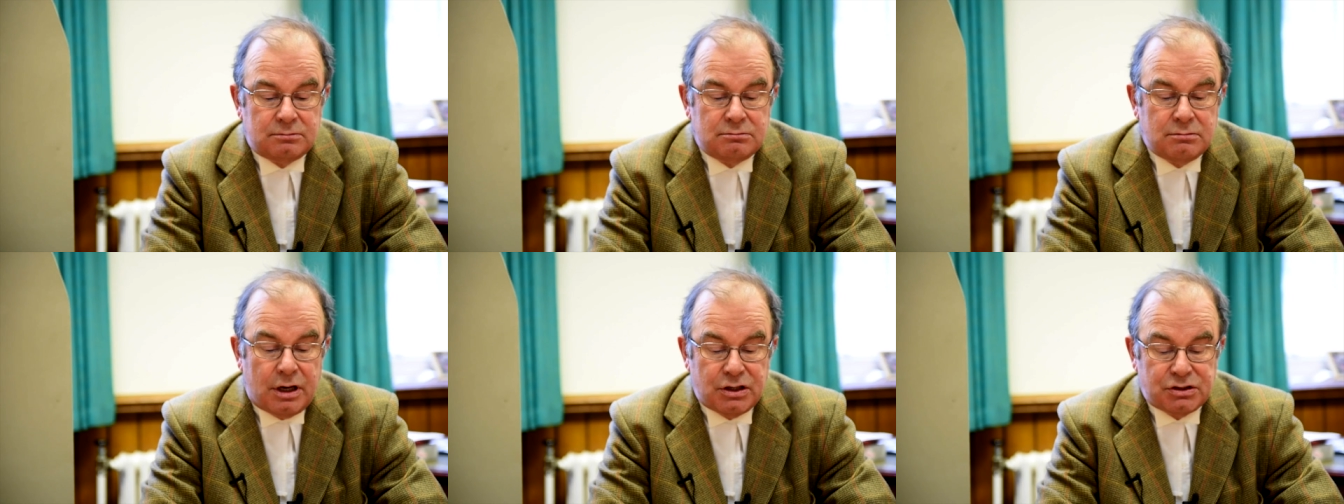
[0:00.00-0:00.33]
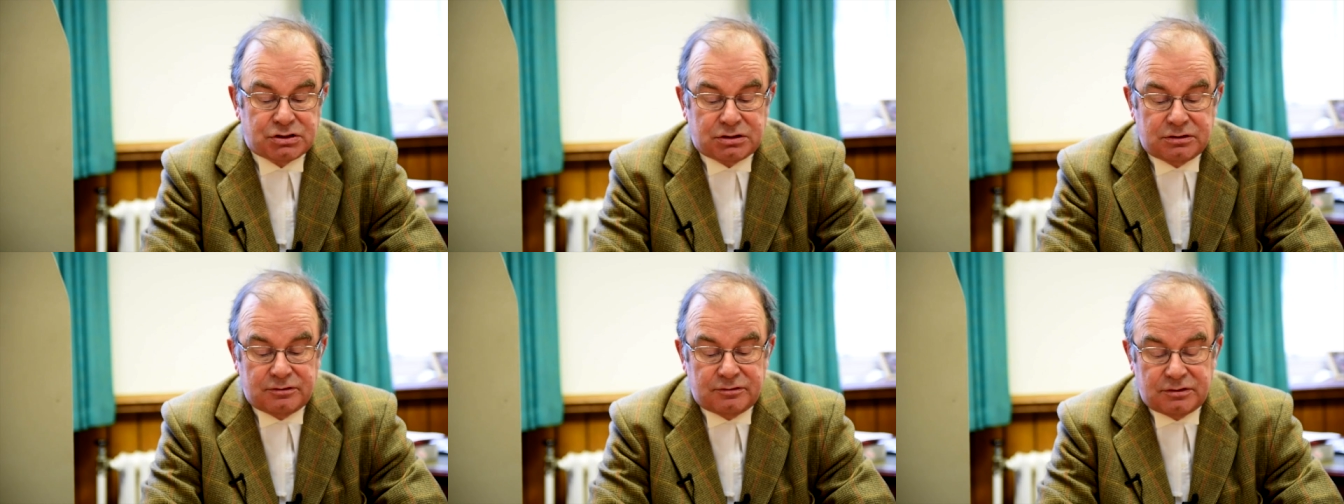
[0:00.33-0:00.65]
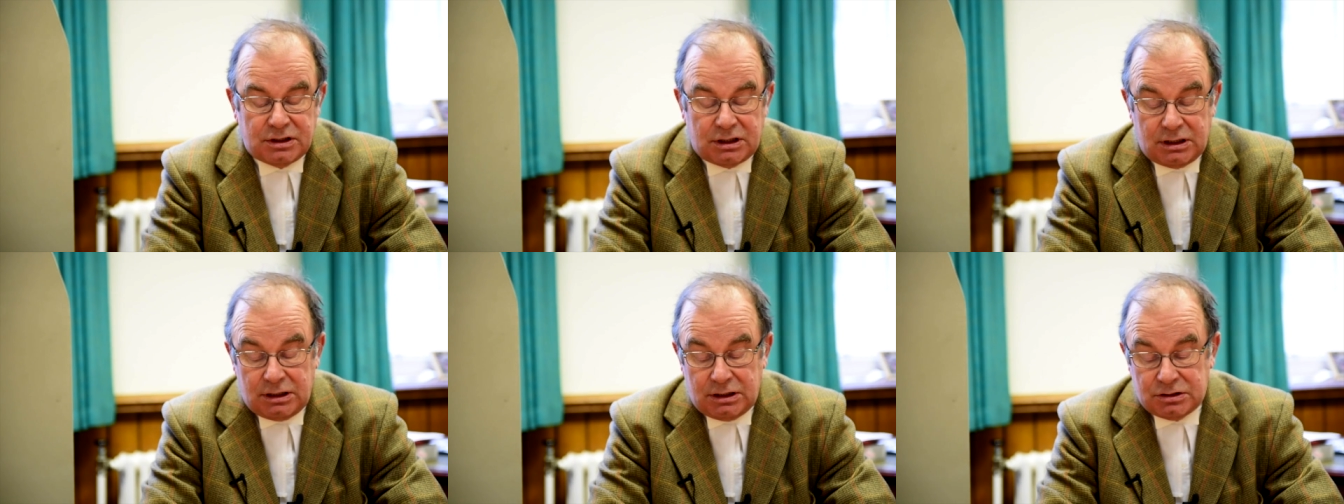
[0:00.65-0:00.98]
most of
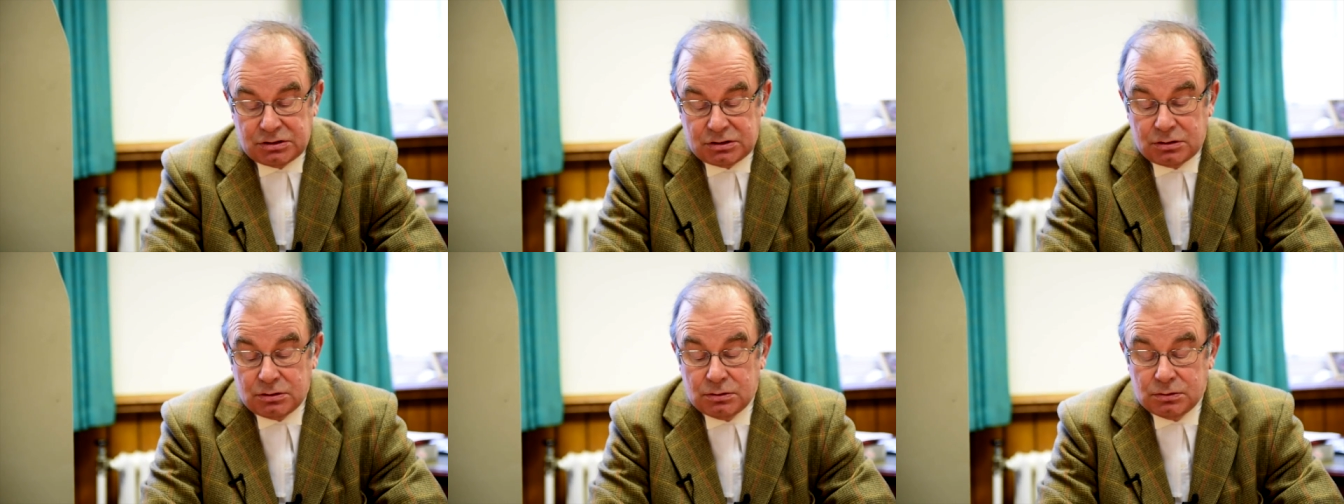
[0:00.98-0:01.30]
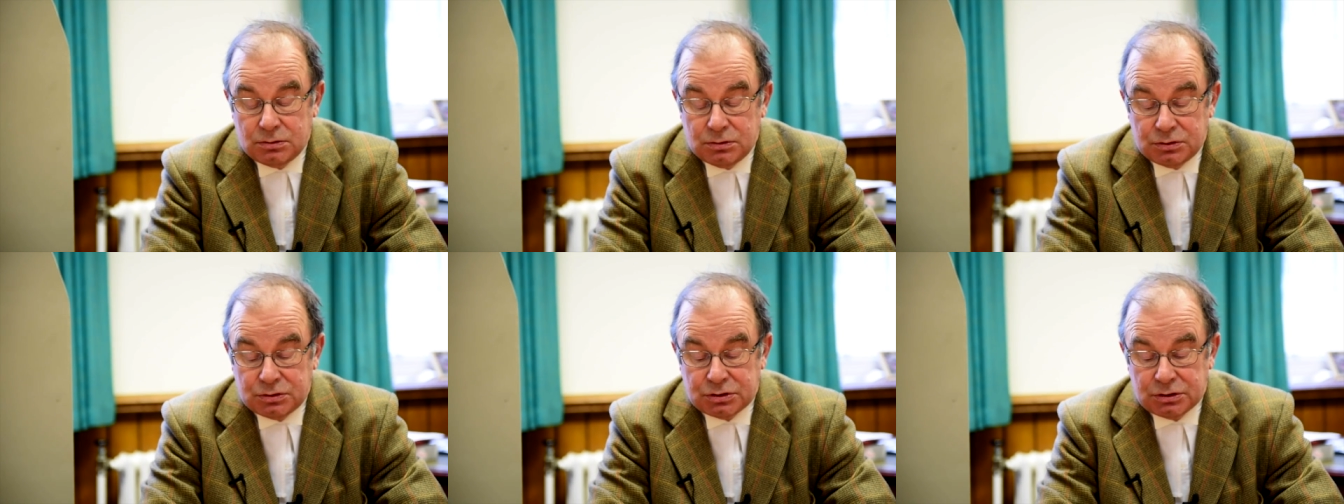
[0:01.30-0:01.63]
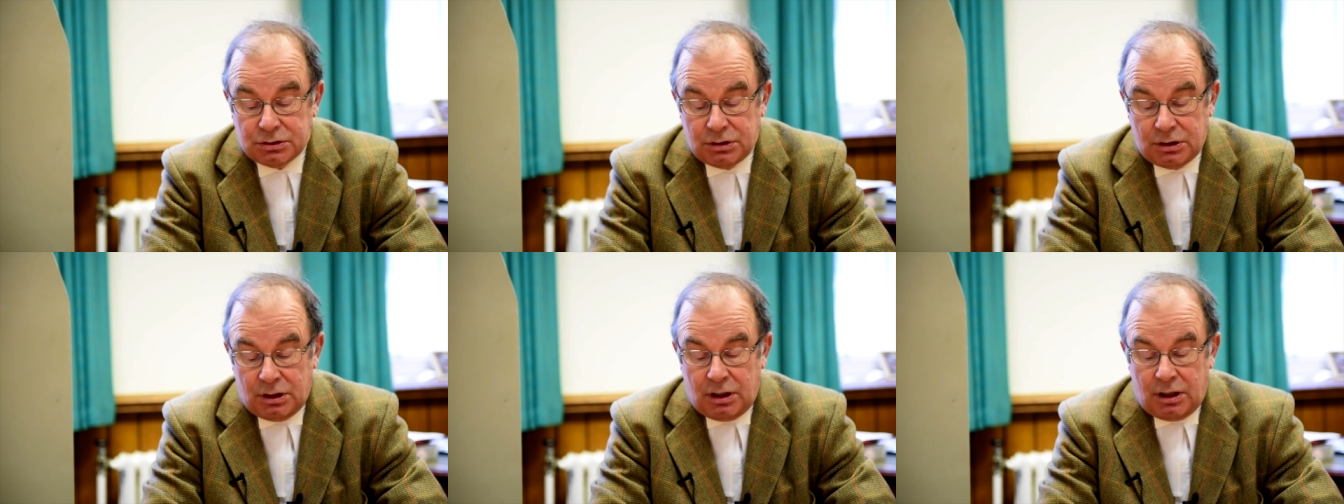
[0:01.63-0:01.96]
the schools
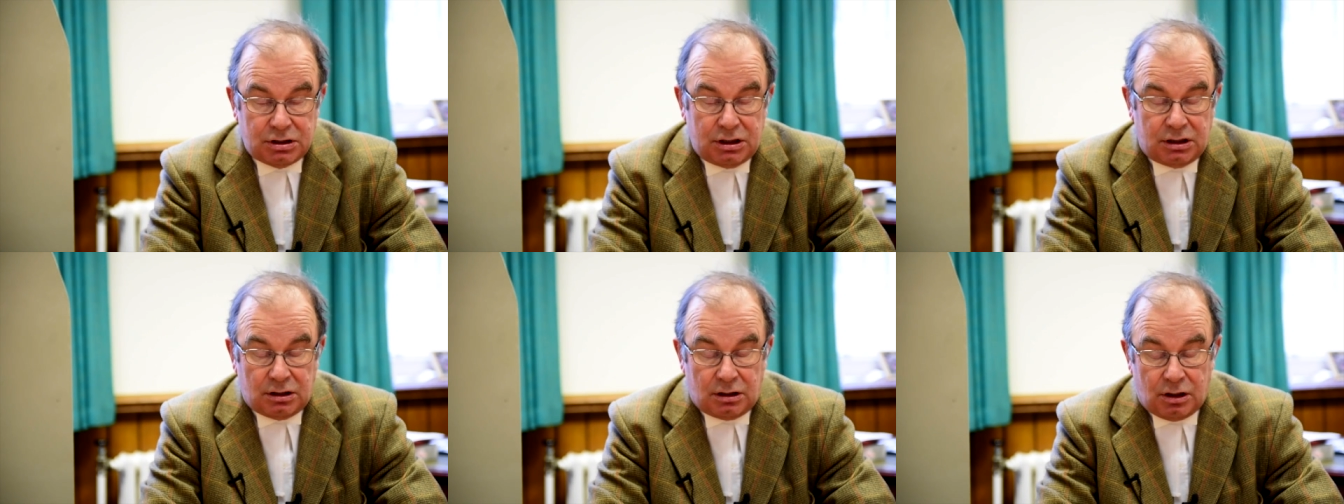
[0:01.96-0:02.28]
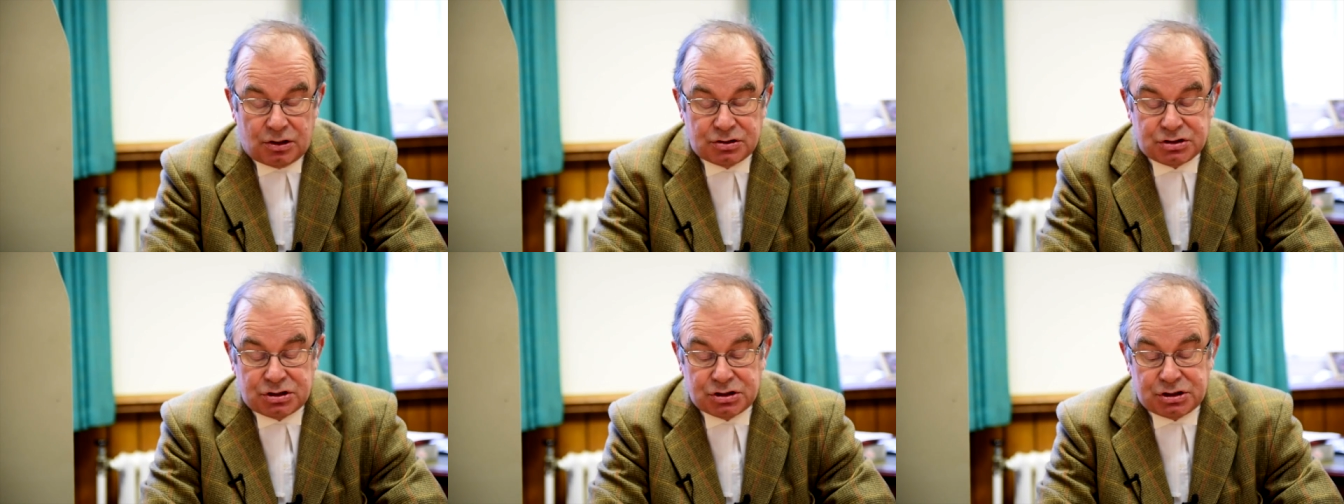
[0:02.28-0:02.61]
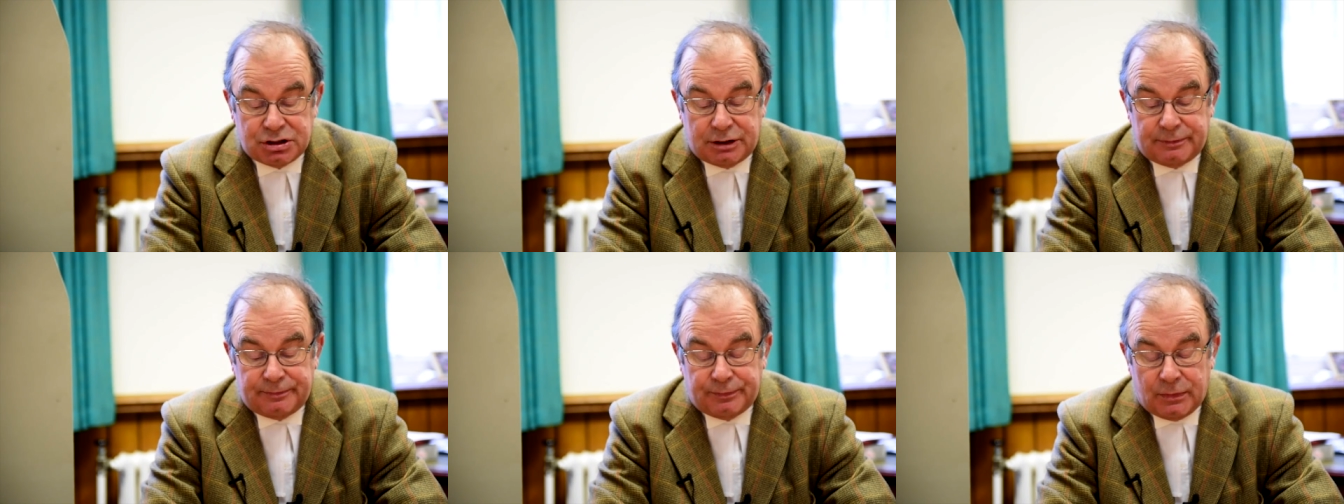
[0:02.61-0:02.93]
in
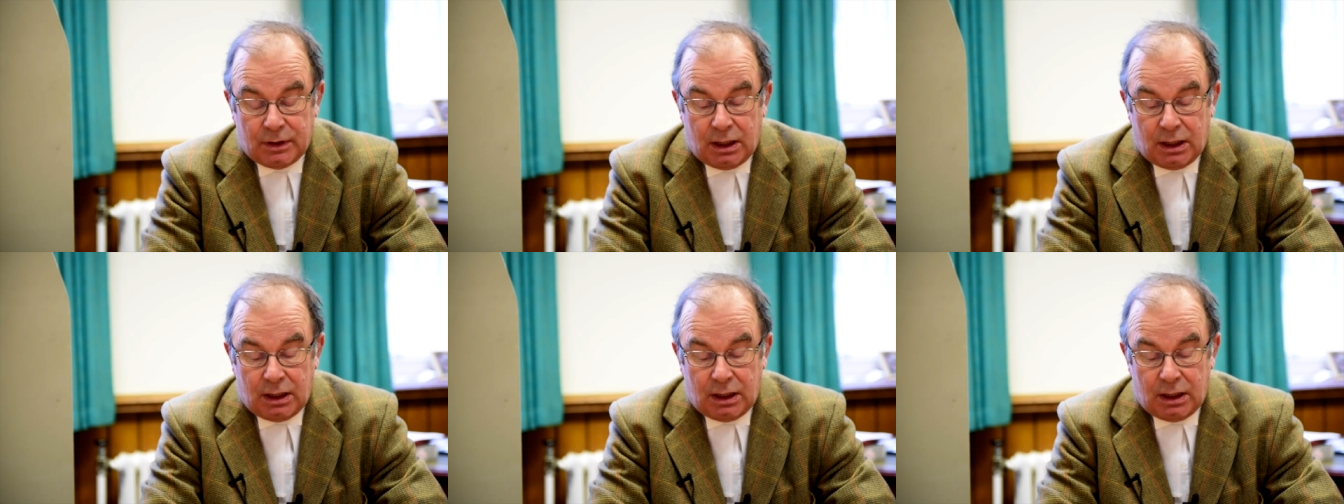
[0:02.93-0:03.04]
Gloucestershire,